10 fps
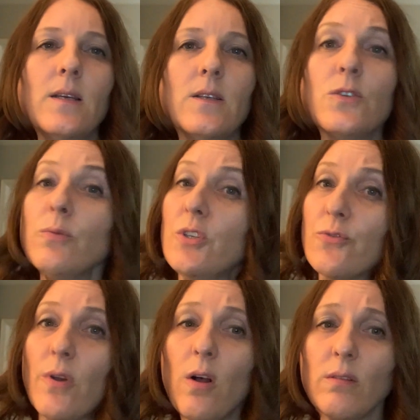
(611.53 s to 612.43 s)
Switch
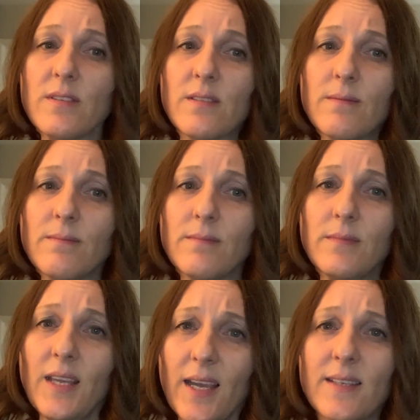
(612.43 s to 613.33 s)
roles.
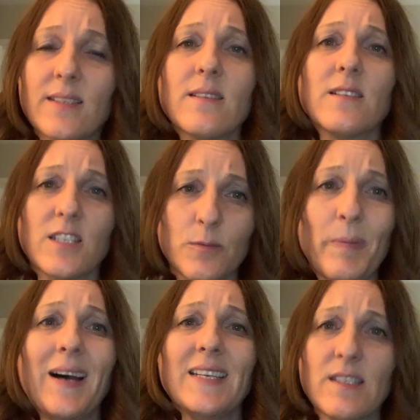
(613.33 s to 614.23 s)
Yes,
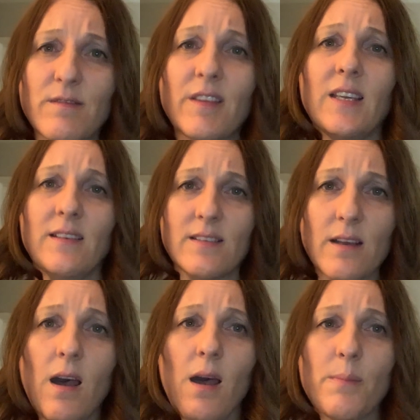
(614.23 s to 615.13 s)
spice things
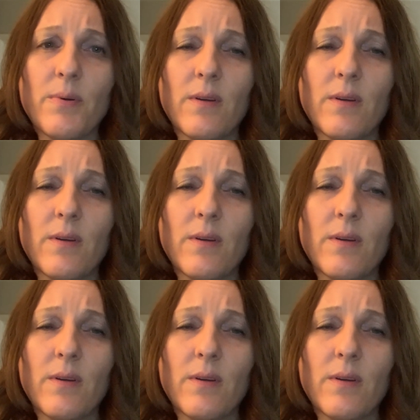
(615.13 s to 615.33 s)
up.